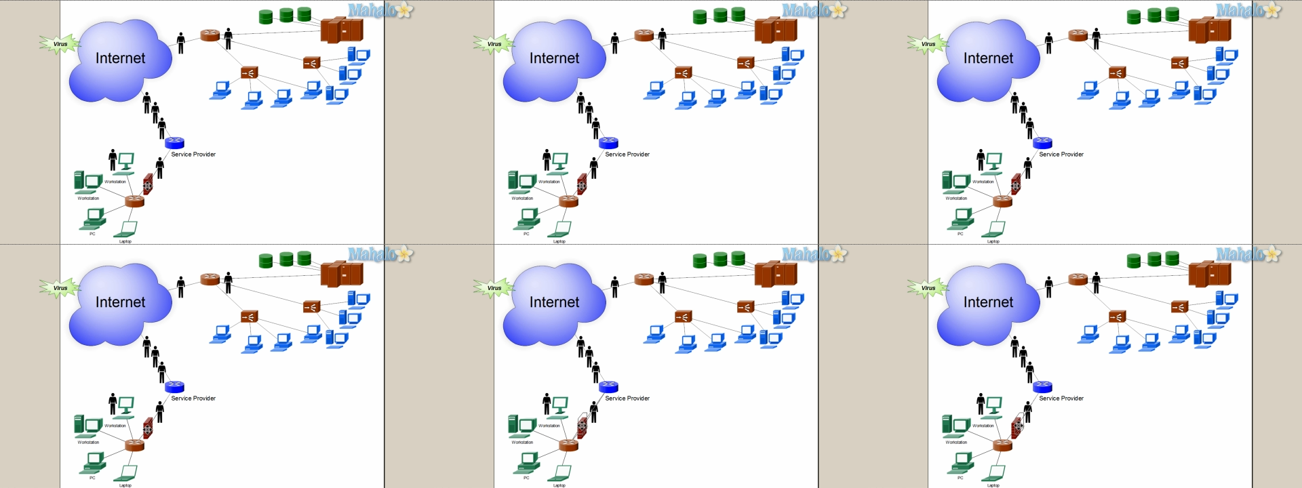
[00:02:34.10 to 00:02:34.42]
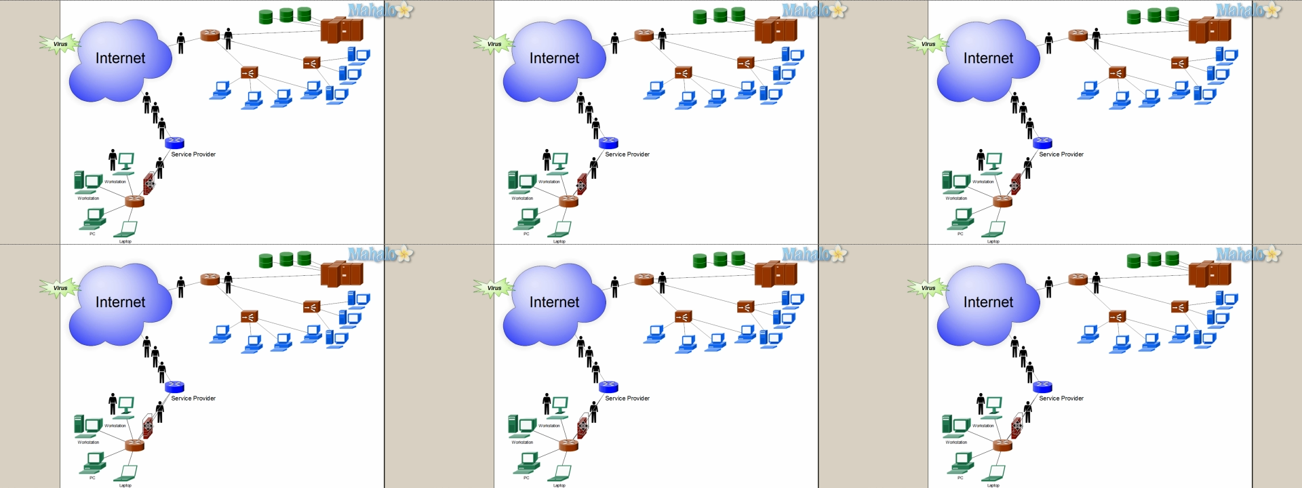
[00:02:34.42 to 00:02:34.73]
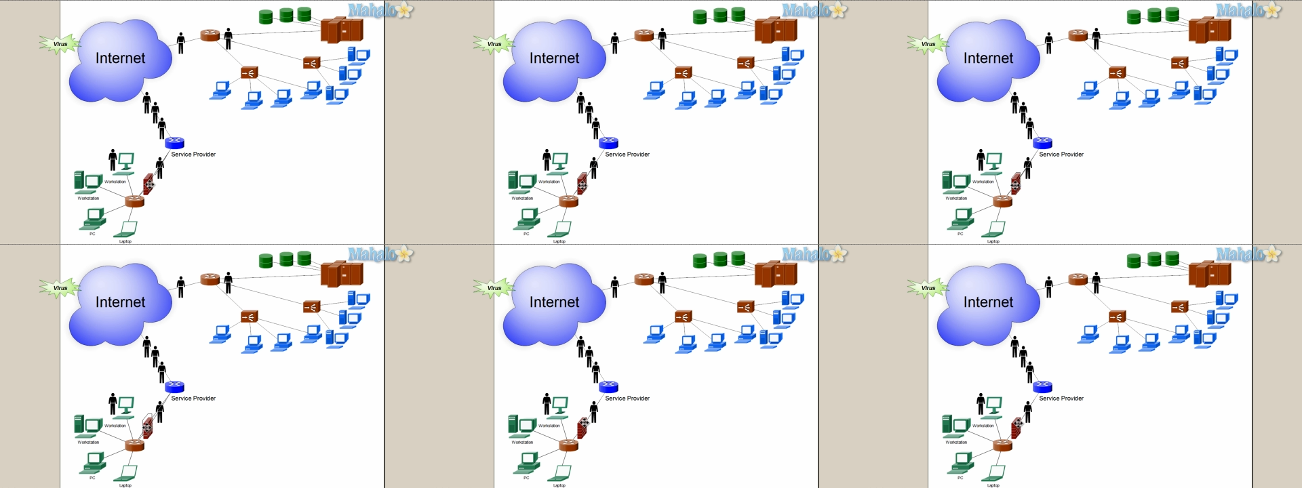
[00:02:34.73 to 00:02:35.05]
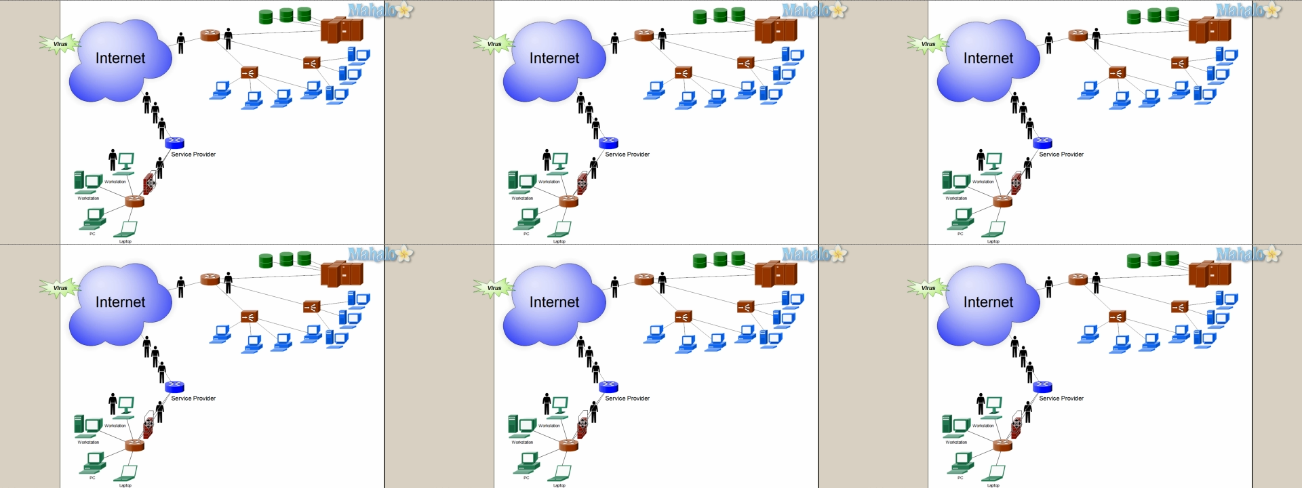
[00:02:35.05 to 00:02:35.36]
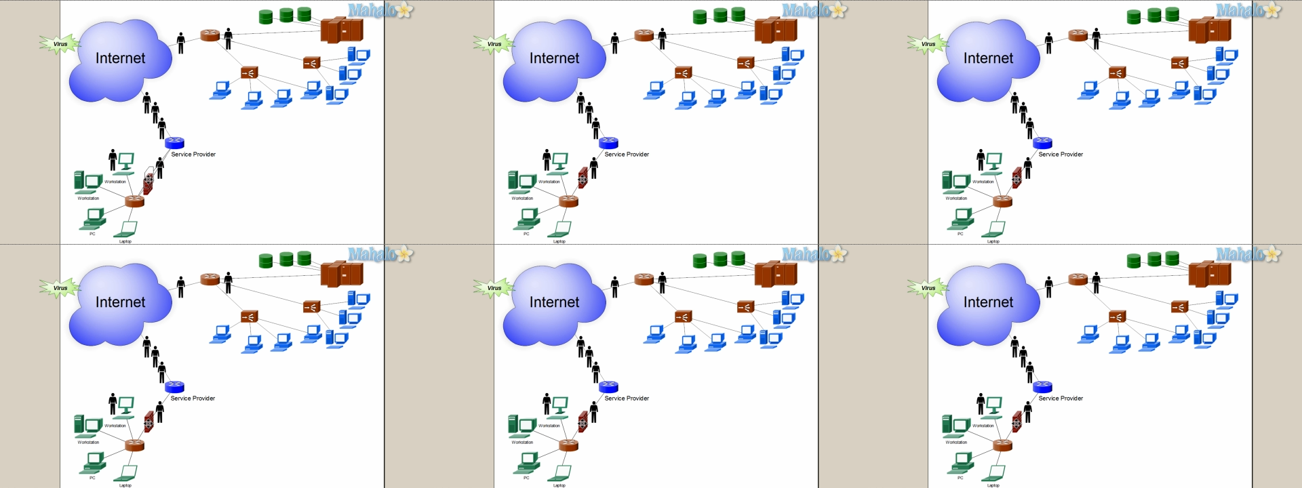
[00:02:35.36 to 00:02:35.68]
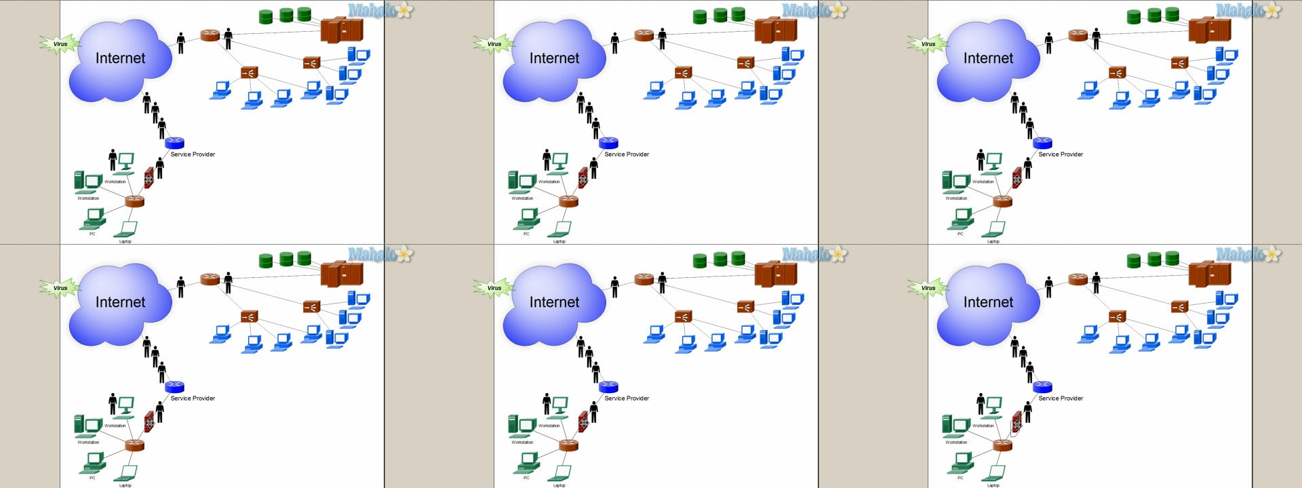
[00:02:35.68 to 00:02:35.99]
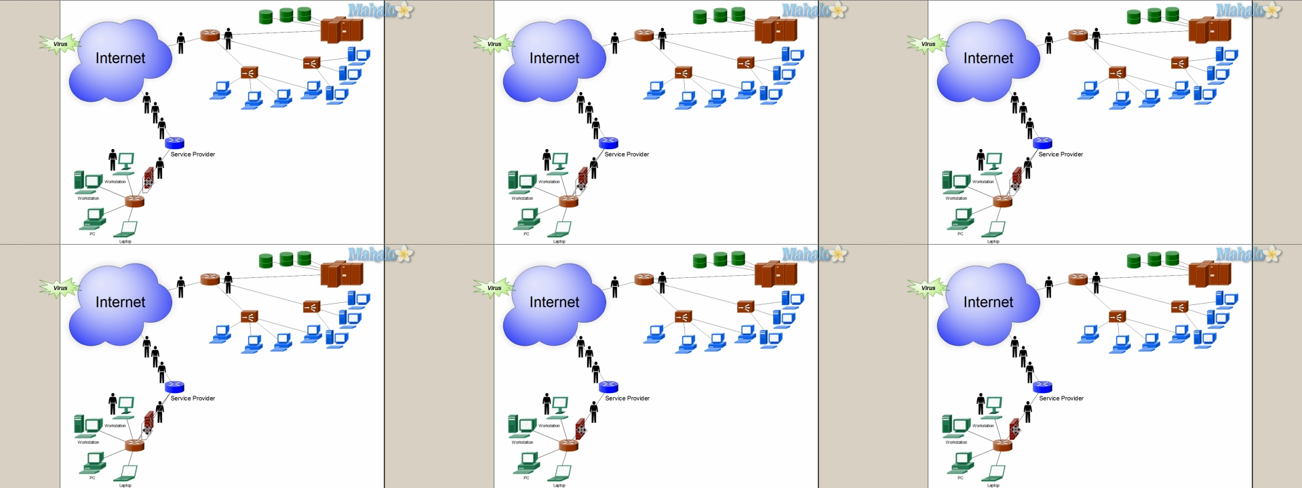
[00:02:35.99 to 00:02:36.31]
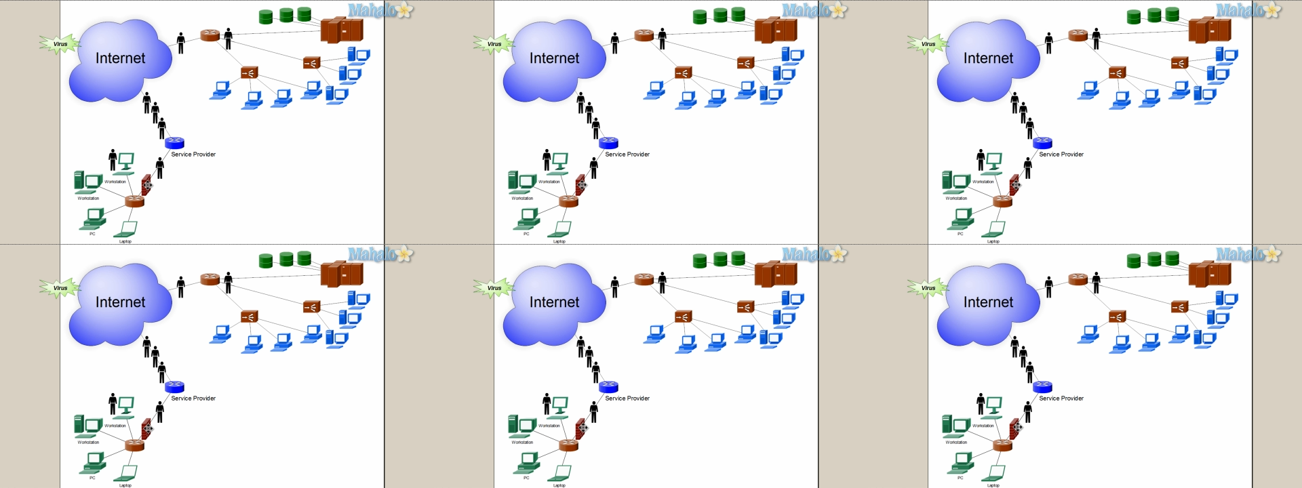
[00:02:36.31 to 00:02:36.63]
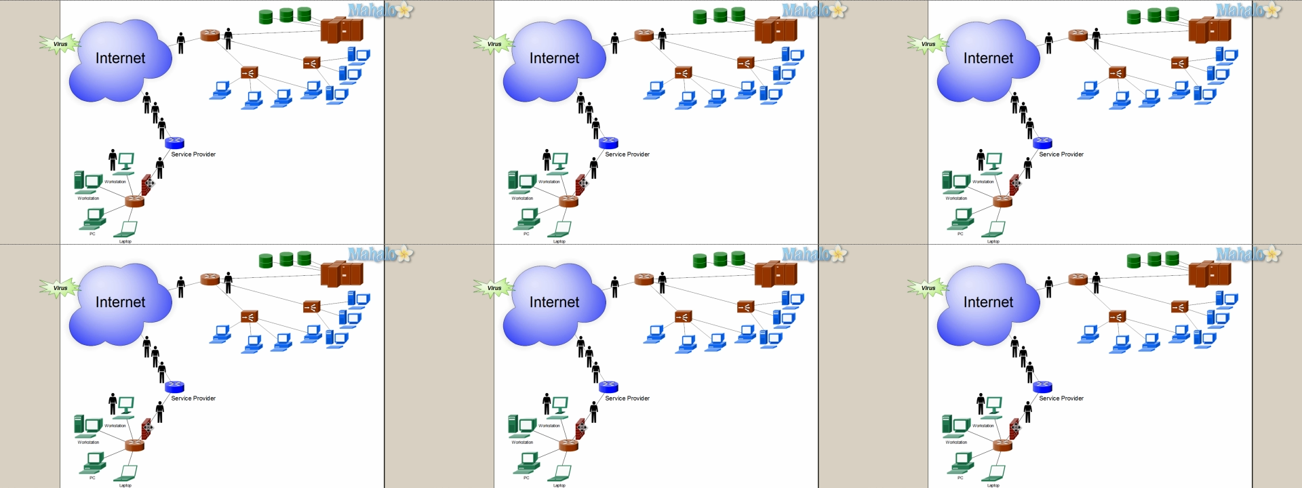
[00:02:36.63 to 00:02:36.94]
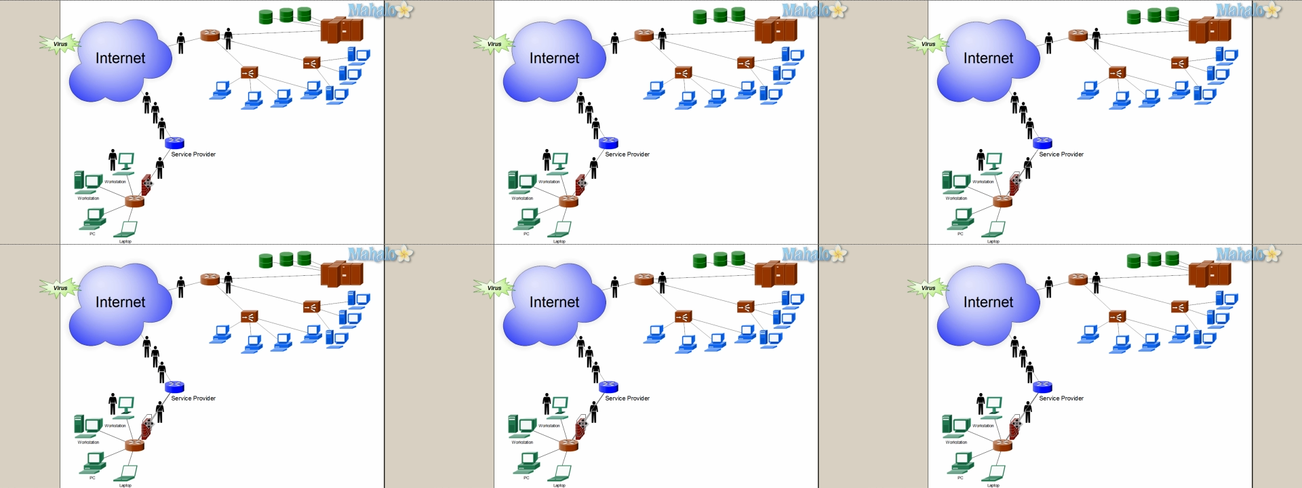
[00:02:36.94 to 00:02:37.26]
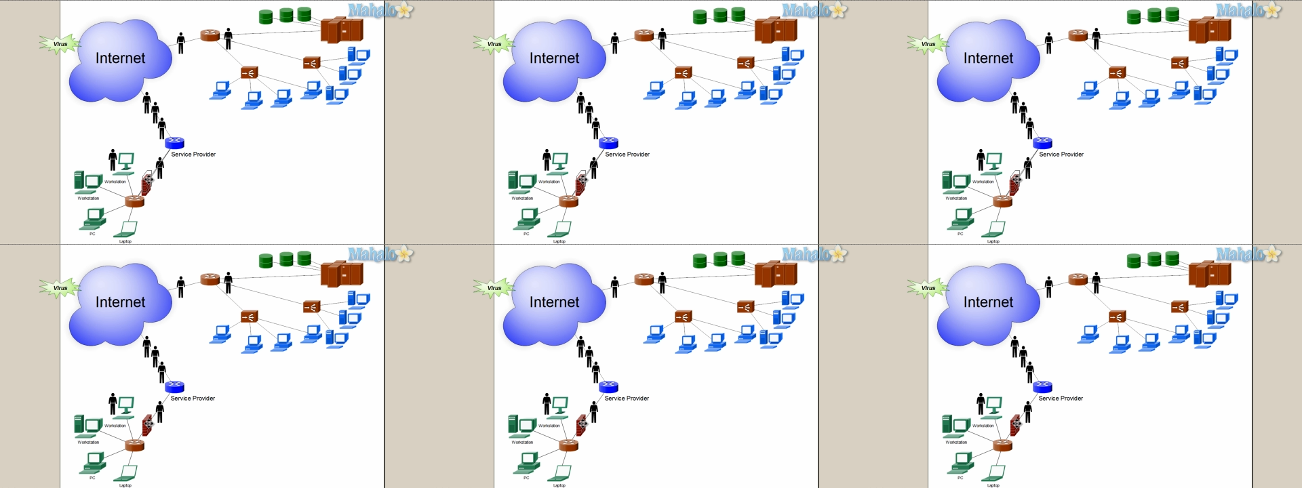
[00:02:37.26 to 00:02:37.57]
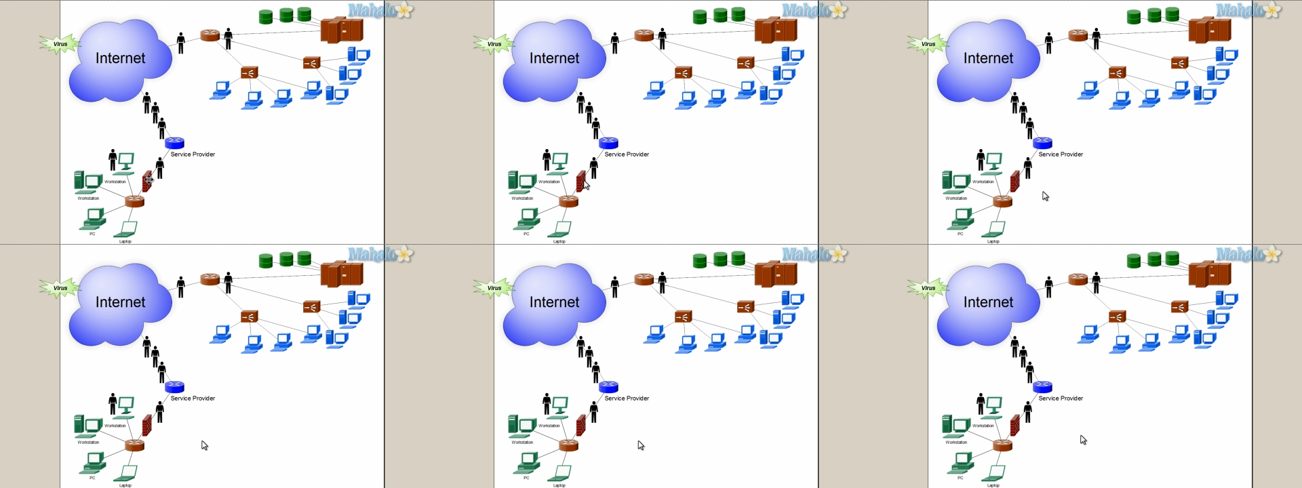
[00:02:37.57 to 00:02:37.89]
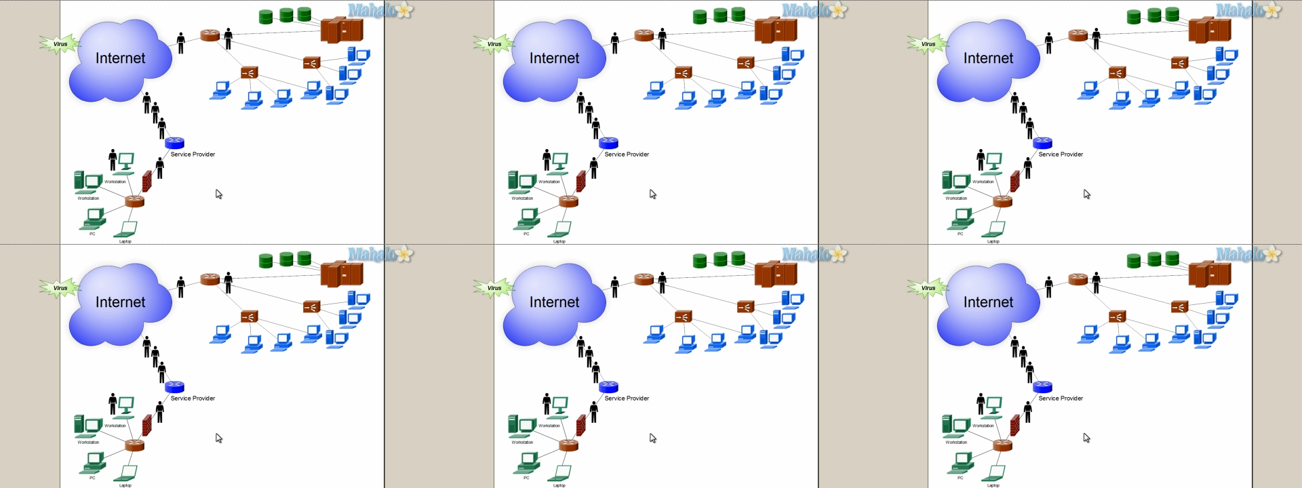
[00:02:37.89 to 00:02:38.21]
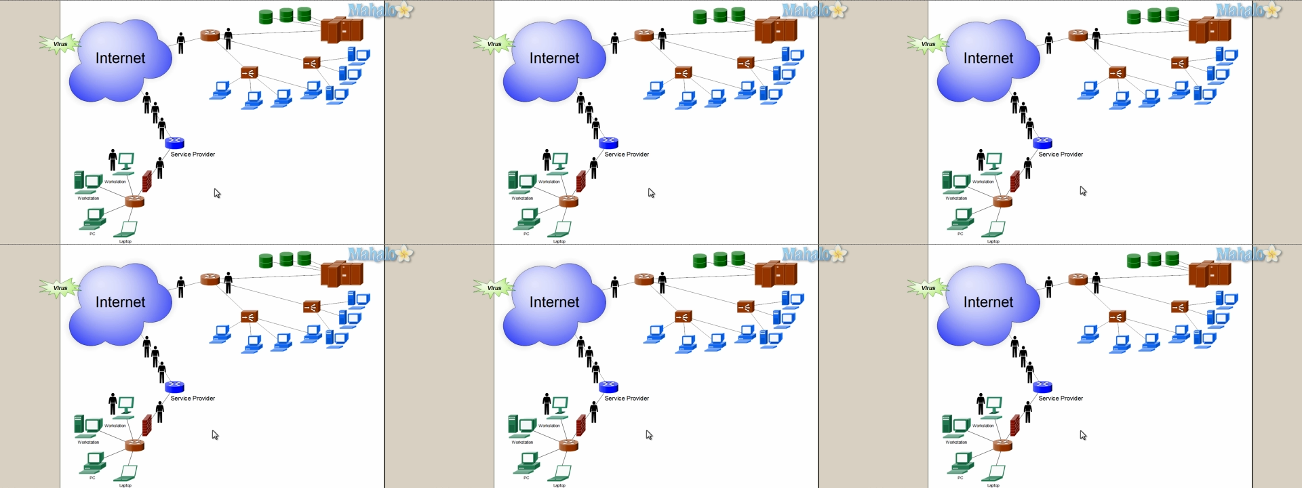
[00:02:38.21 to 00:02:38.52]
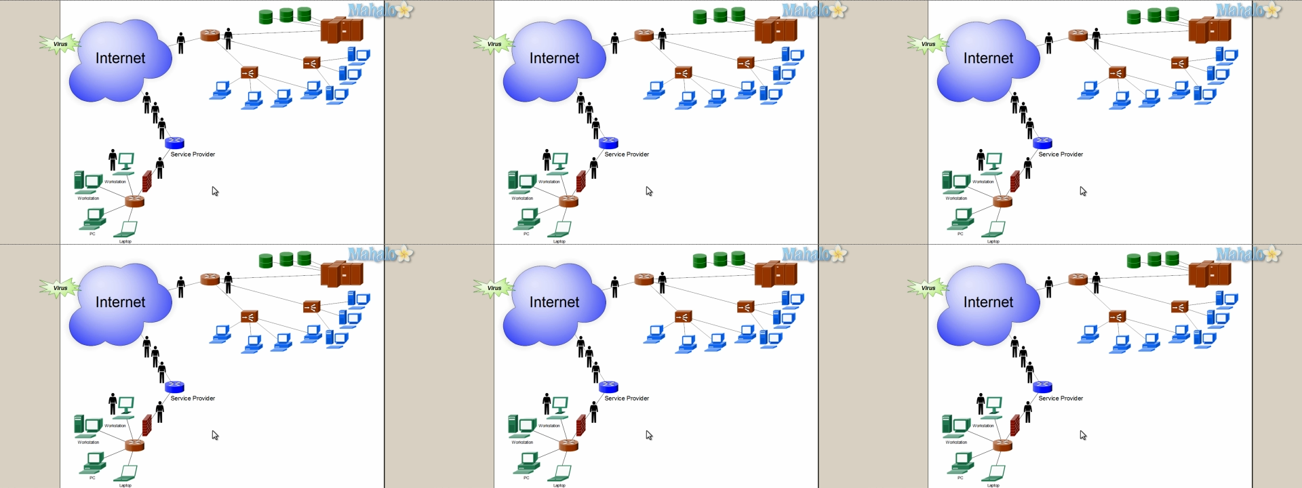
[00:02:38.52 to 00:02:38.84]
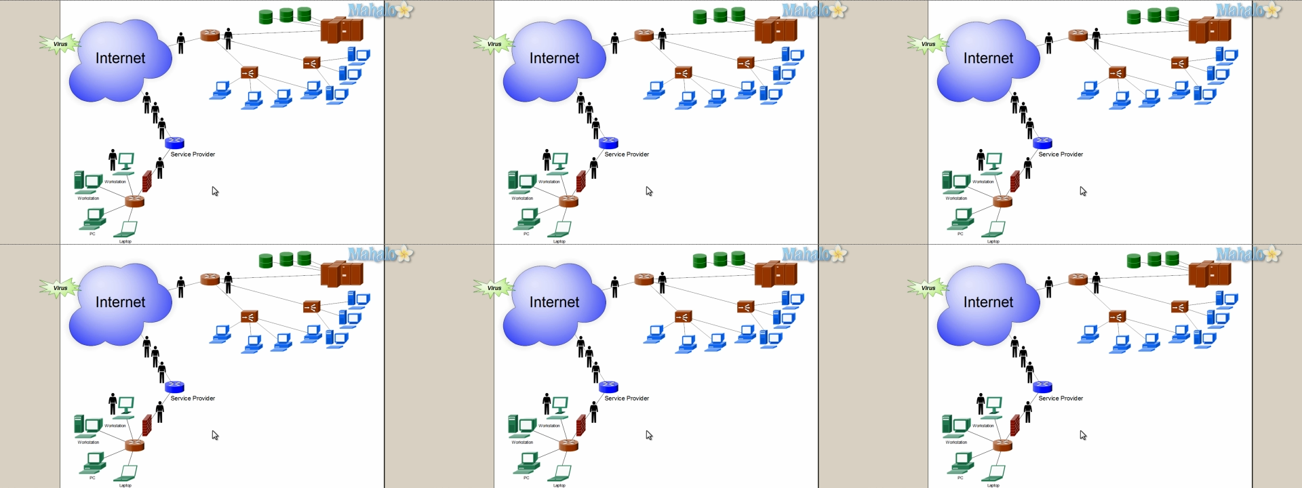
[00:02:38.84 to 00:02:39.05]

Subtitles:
Nobody's mouth can be seen.